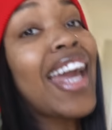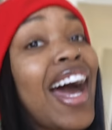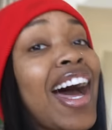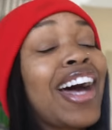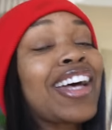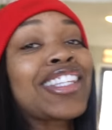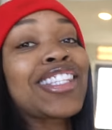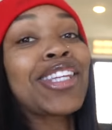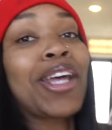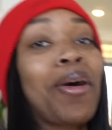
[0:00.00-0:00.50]

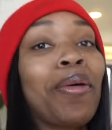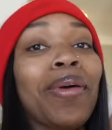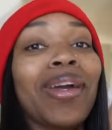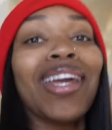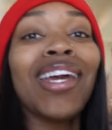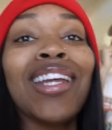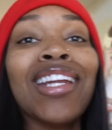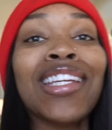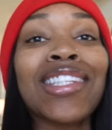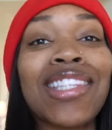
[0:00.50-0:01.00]
y'all, so
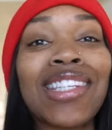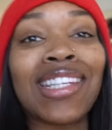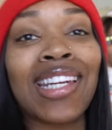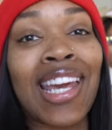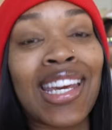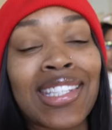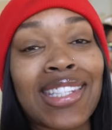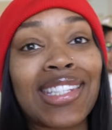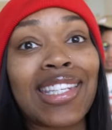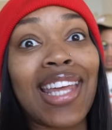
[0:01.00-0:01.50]
it is the
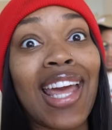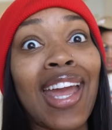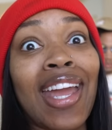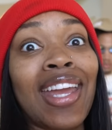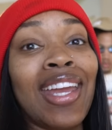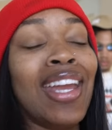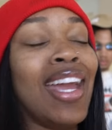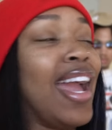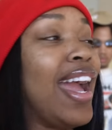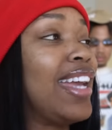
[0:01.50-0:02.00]
next
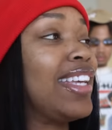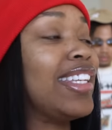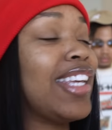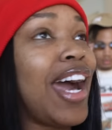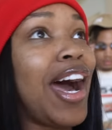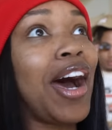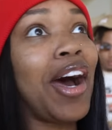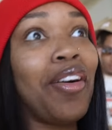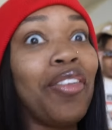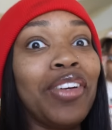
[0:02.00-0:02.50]
day.
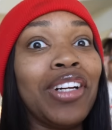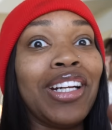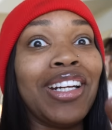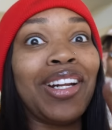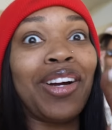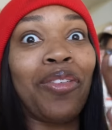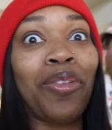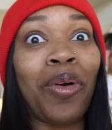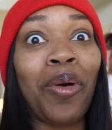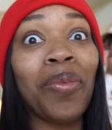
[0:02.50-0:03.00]
Y'all already
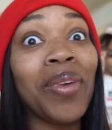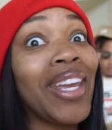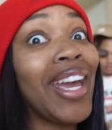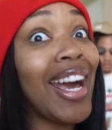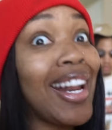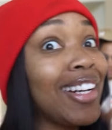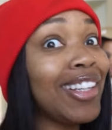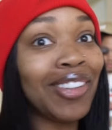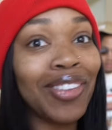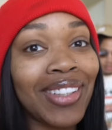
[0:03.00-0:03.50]
know what we
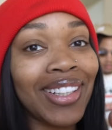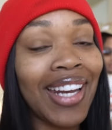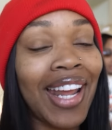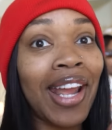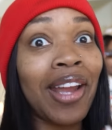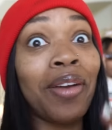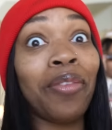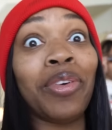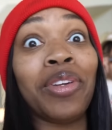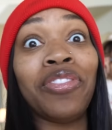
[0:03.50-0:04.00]
gotta do
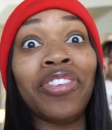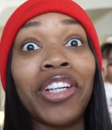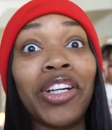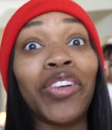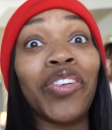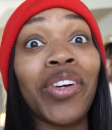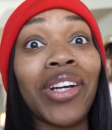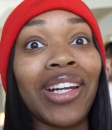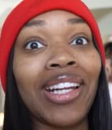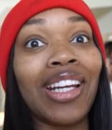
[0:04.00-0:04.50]
today. We finna
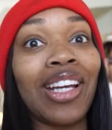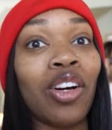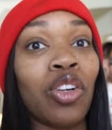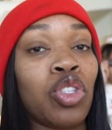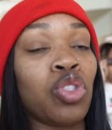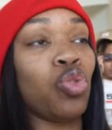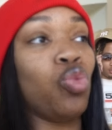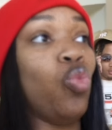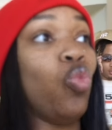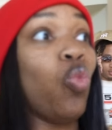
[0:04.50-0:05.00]
grid and go
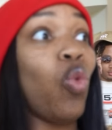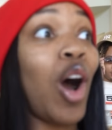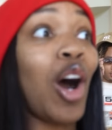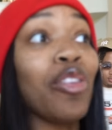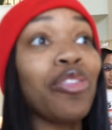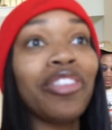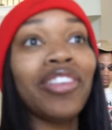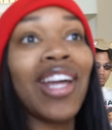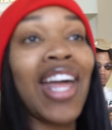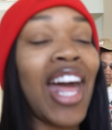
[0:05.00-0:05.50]
to
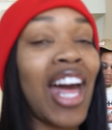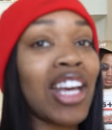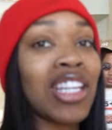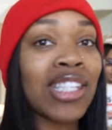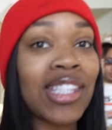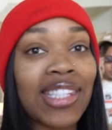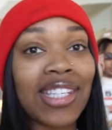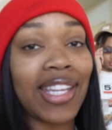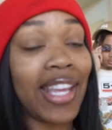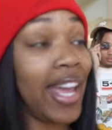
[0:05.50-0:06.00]
Waffle
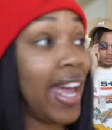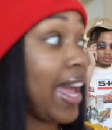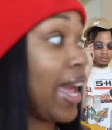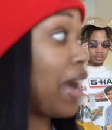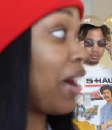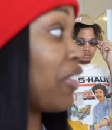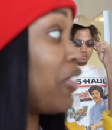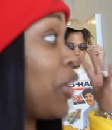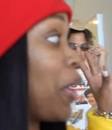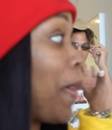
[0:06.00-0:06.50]
House to
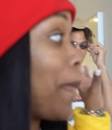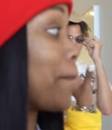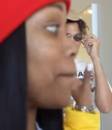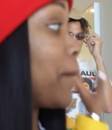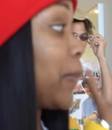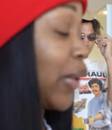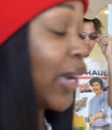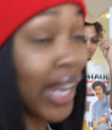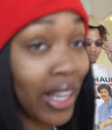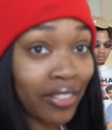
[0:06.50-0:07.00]

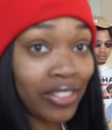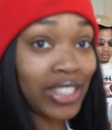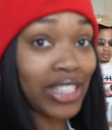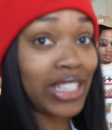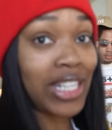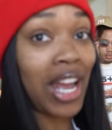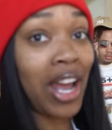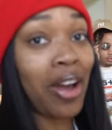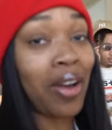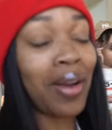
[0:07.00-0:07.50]
have breakfast,
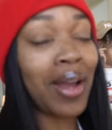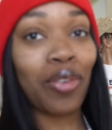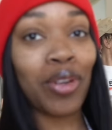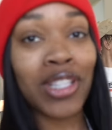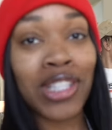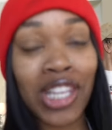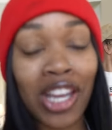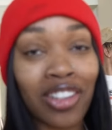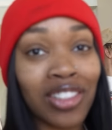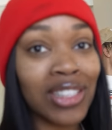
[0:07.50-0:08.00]
y'all. We
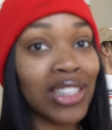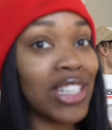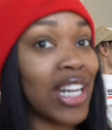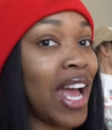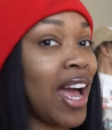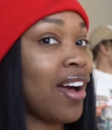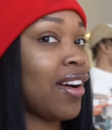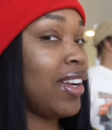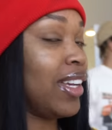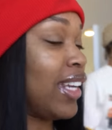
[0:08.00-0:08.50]
told
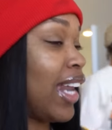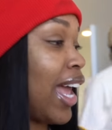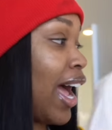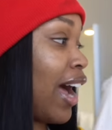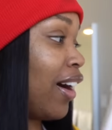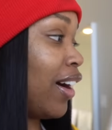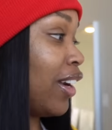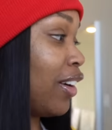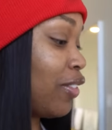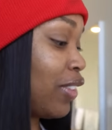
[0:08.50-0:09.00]
y'all in
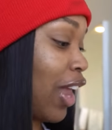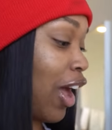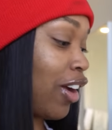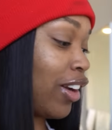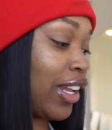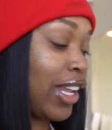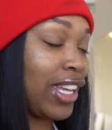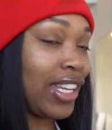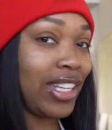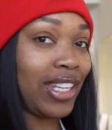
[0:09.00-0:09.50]
our other
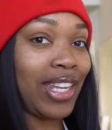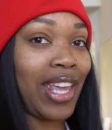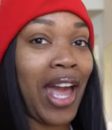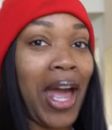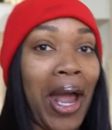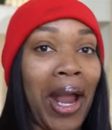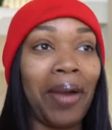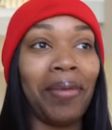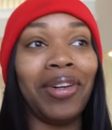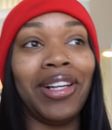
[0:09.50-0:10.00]
vlog that y'all
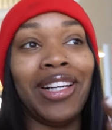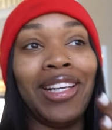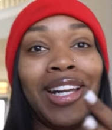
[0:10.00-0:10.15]
already